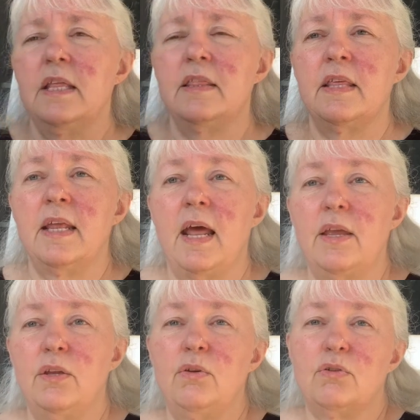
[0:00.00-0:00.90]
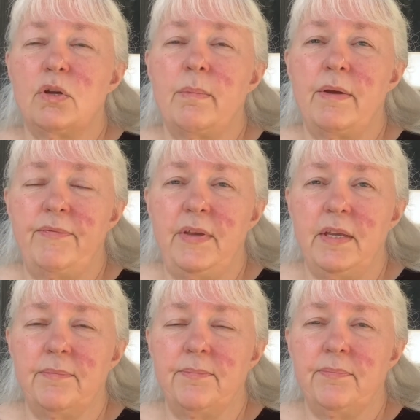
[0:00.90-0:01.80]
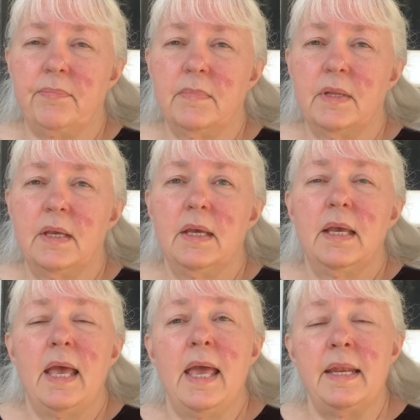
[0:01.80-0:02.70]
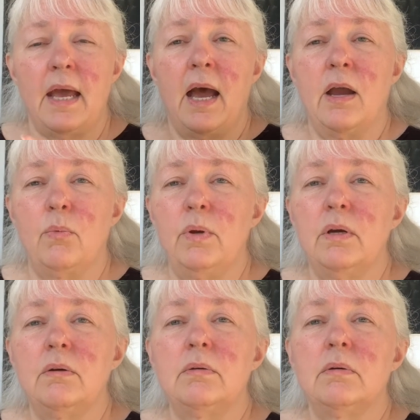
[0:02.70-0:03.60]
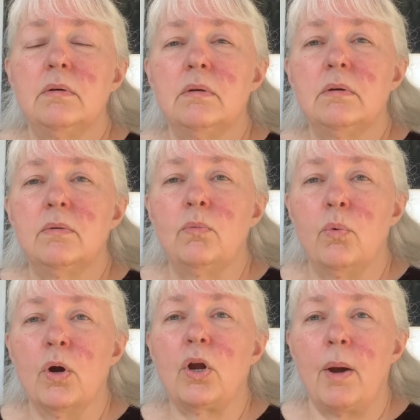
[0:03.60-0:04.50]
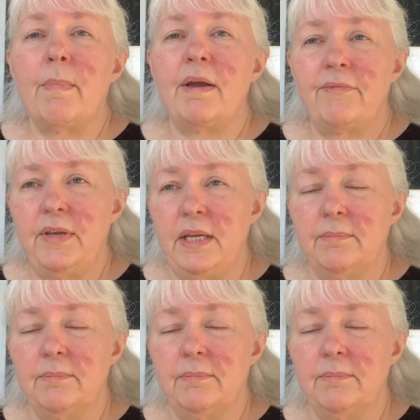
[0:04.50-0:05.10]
that I use on my feet. And I will work on my feet.